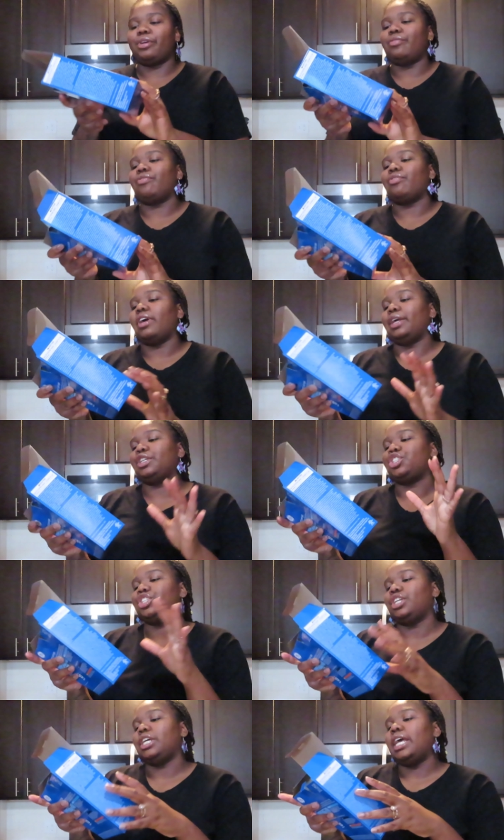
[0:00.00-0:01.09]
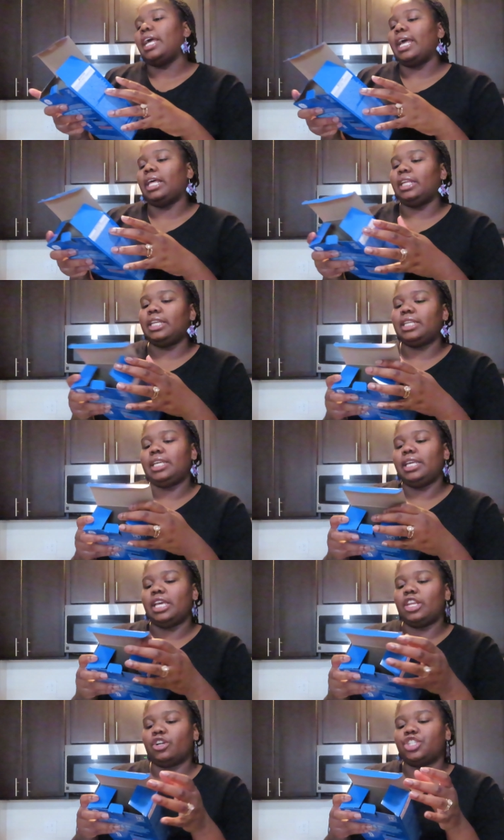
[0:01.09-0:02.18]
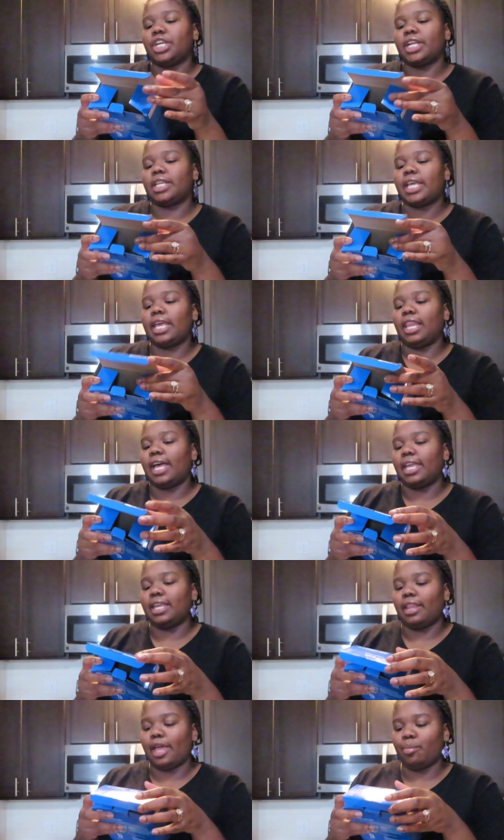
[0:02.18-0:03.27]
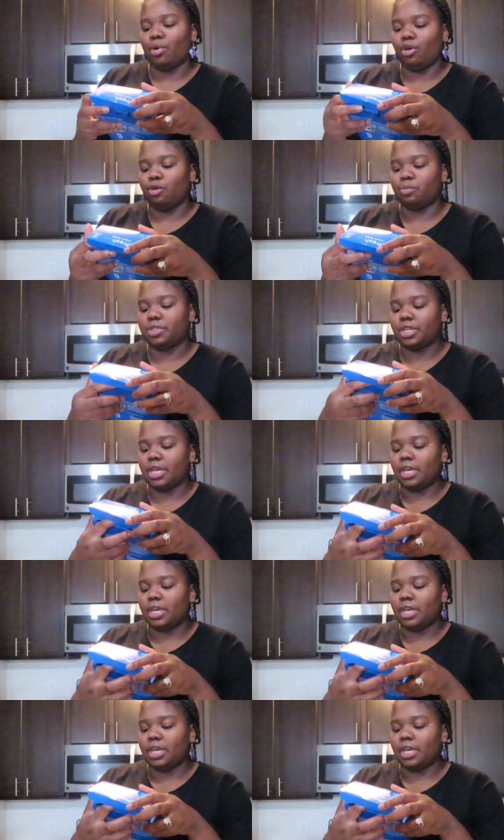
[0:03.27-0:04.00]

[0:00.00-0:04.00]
refresh LED energetic daylight light bulbs.